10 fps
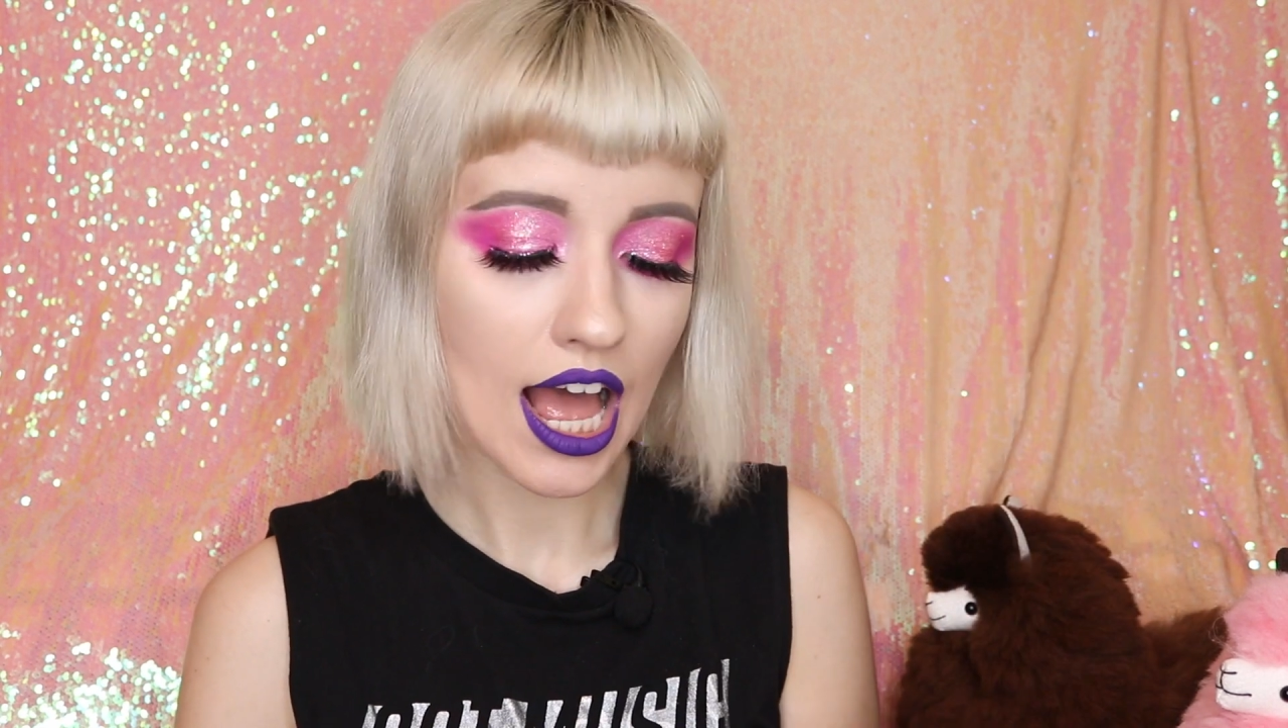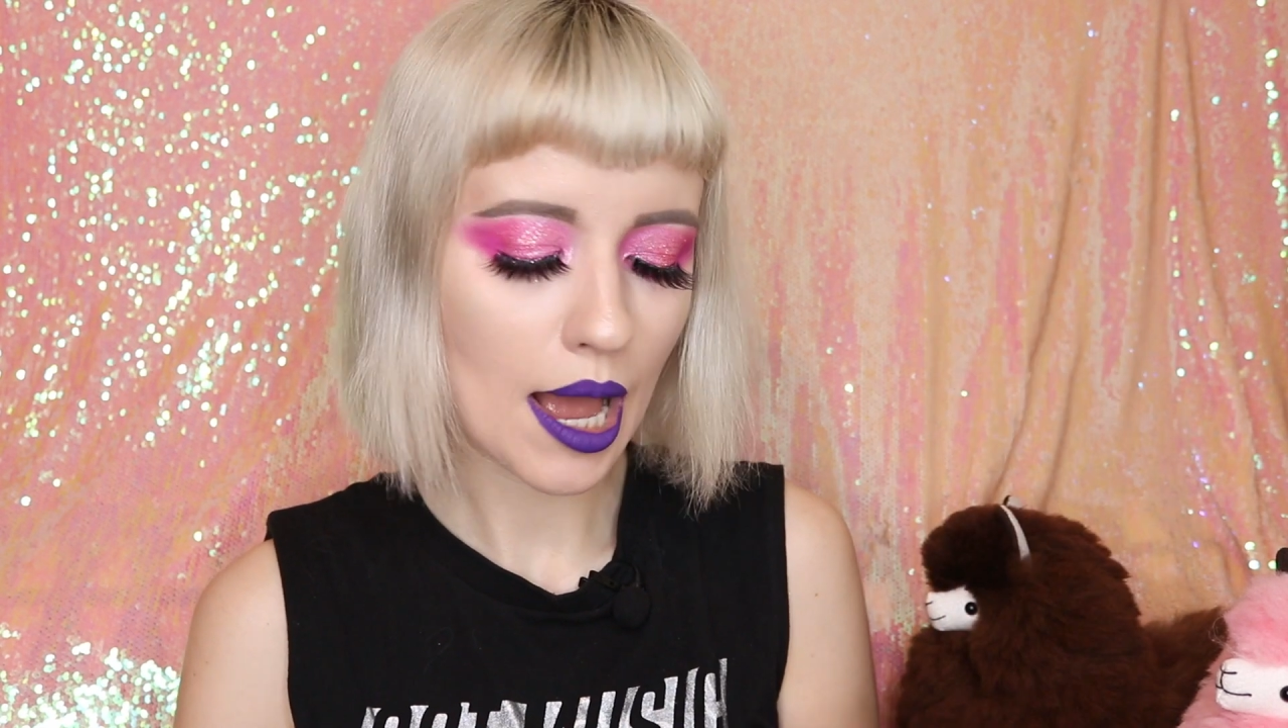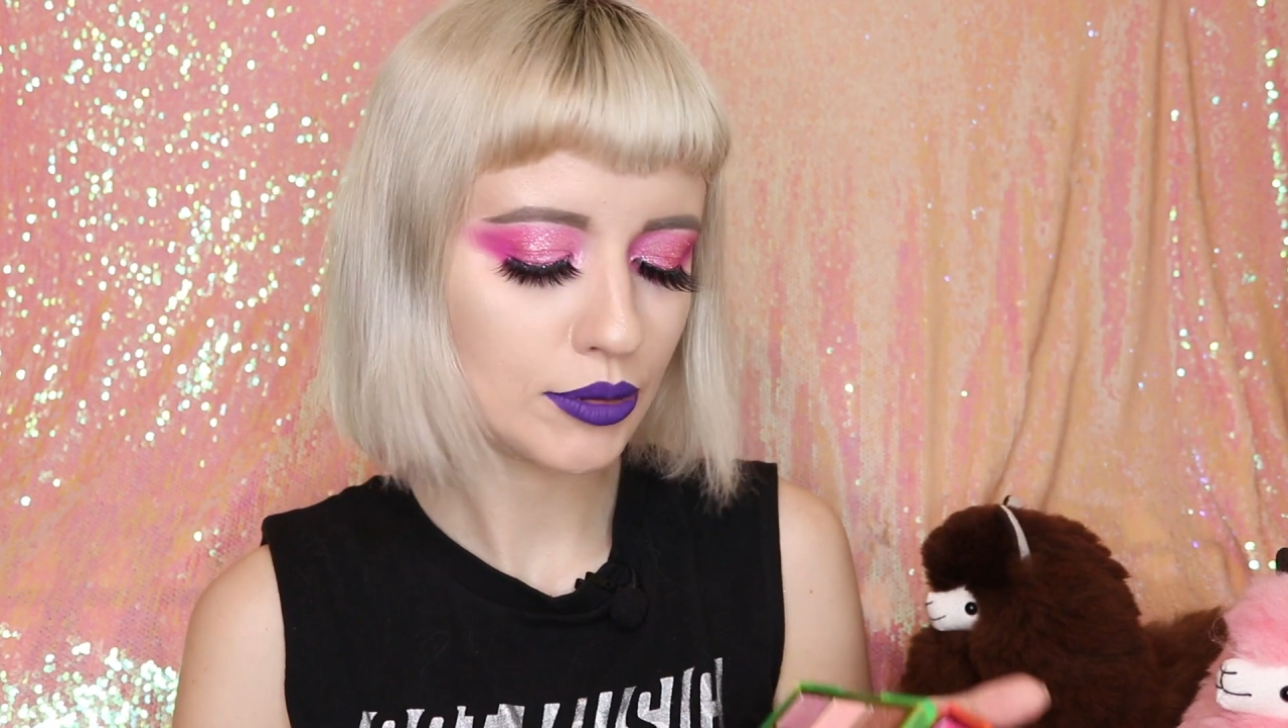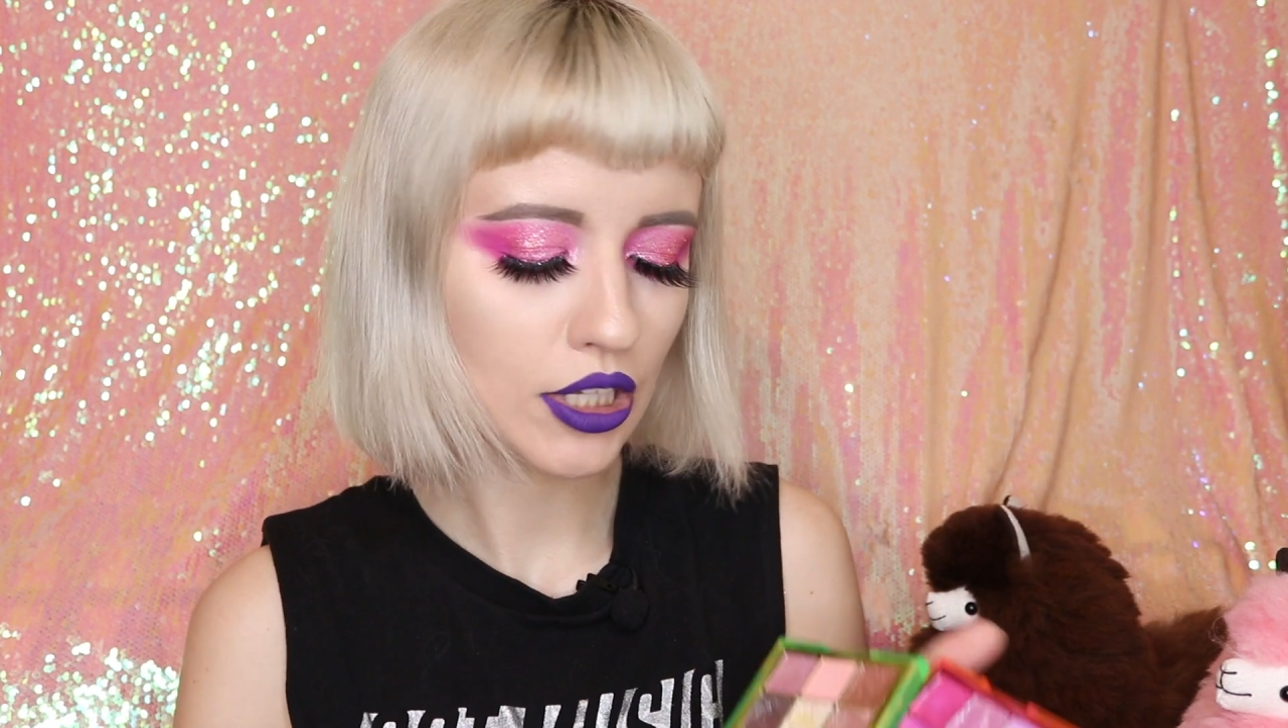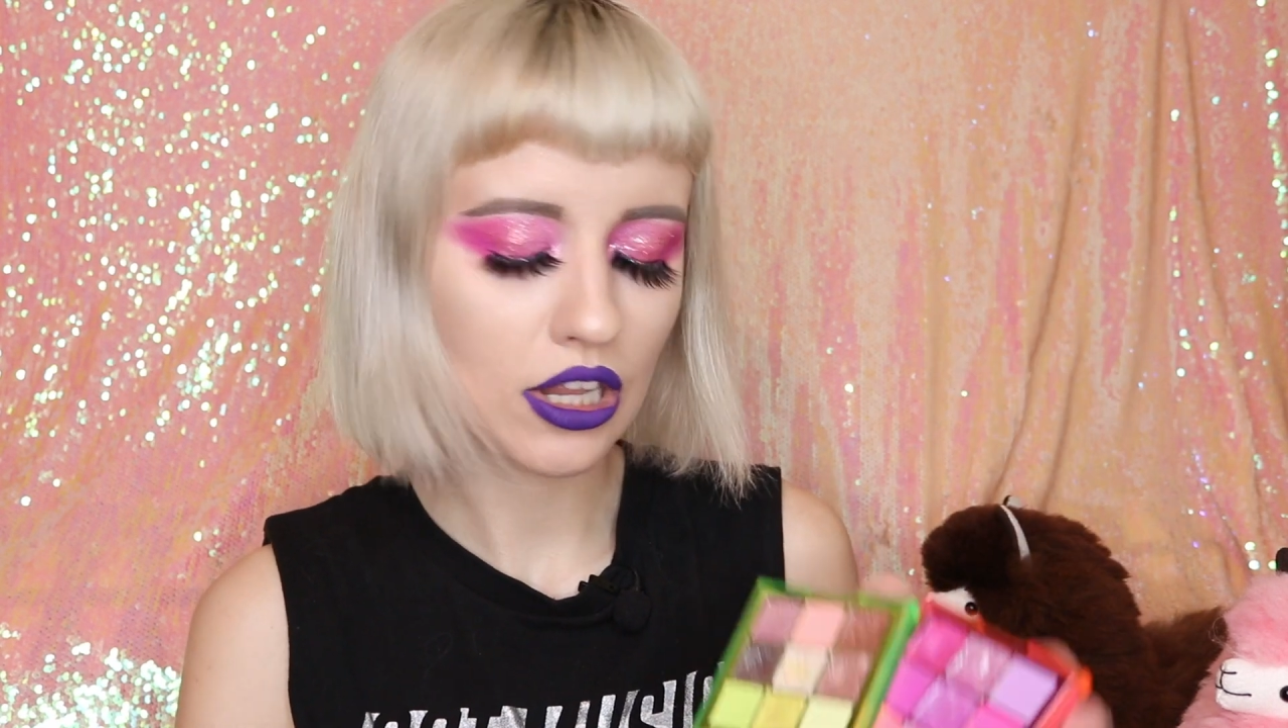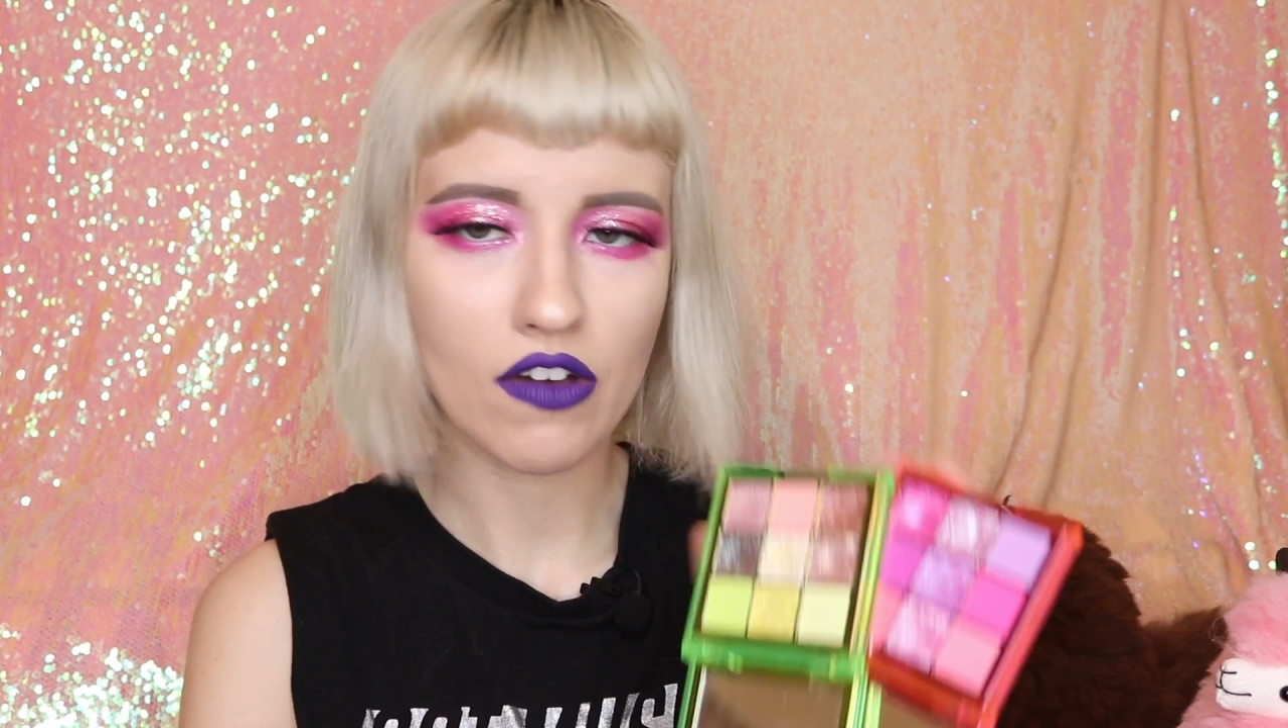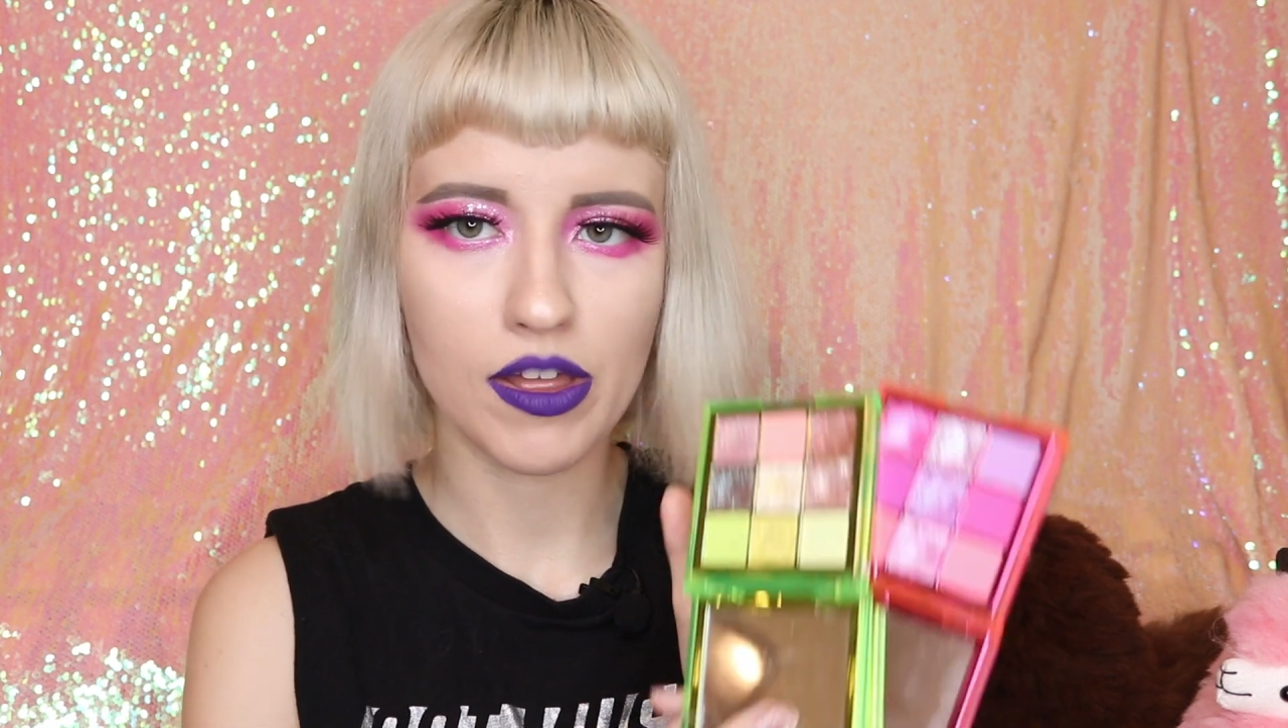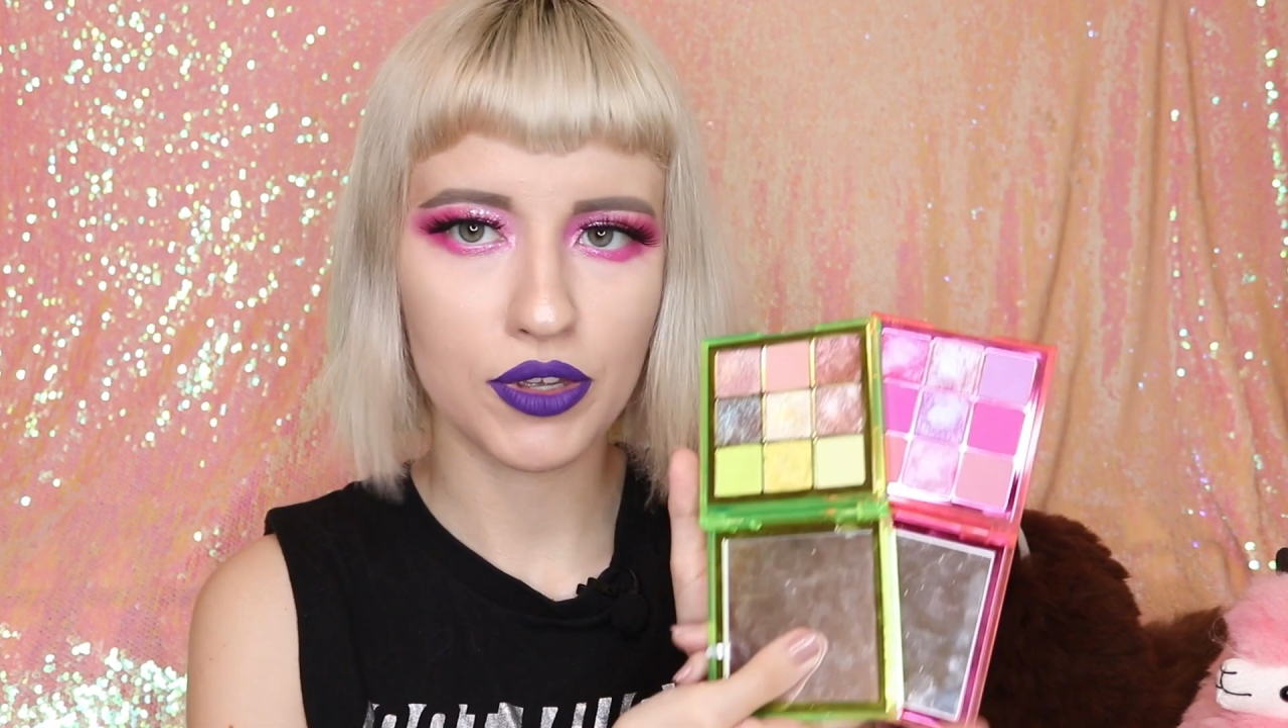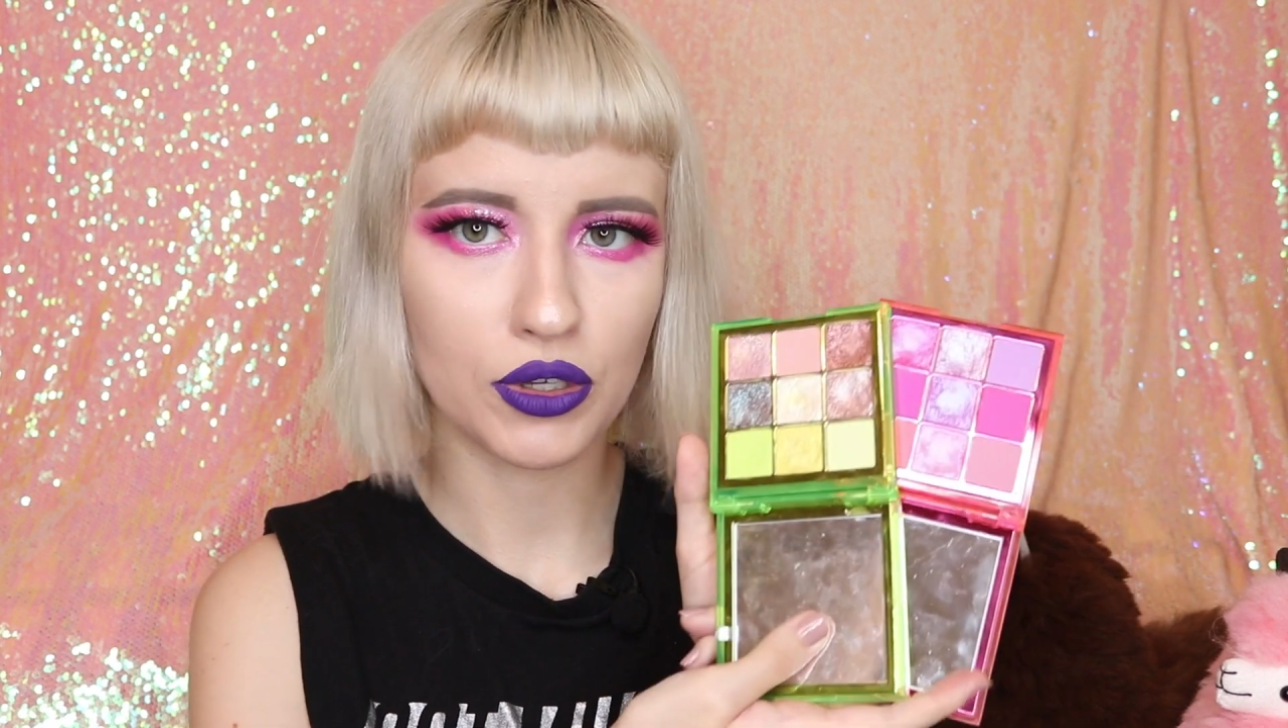Absolutely love them.